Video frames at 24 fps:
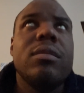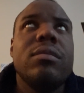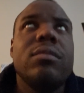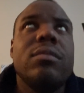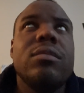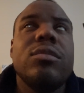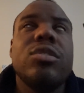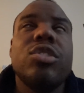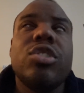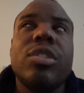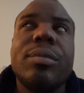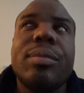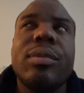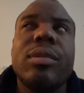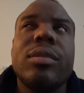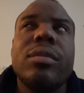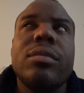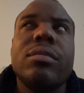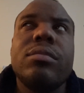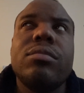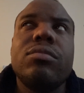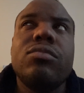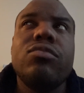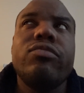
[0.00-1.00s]
Shipper.
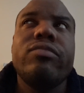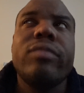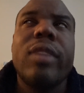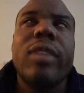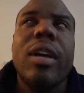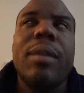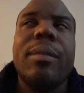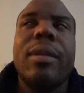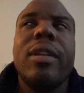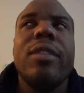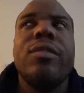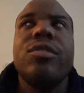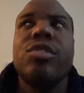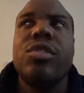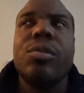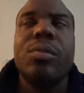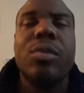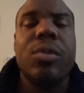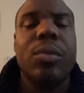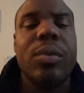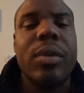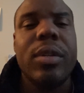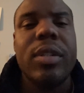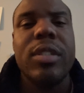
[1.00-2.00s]
I'm not even sure what
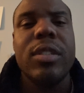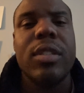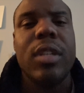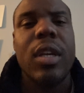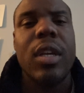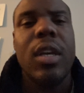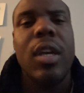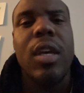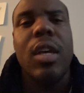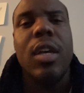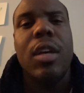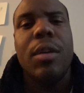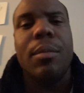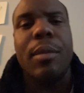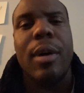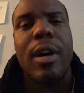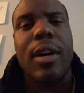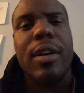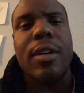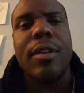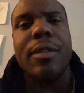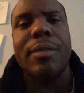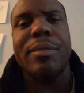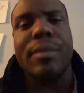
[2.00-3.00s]
the word is, but
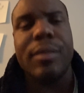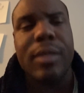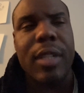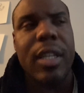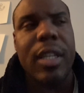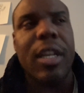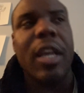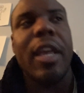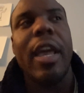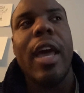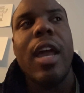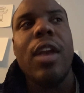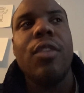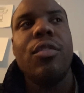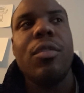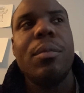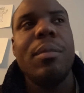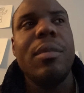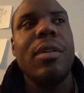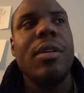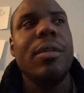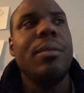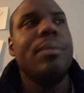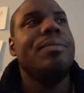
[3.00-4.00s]
they got it from
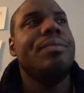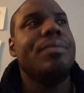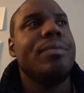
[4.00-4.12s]
them,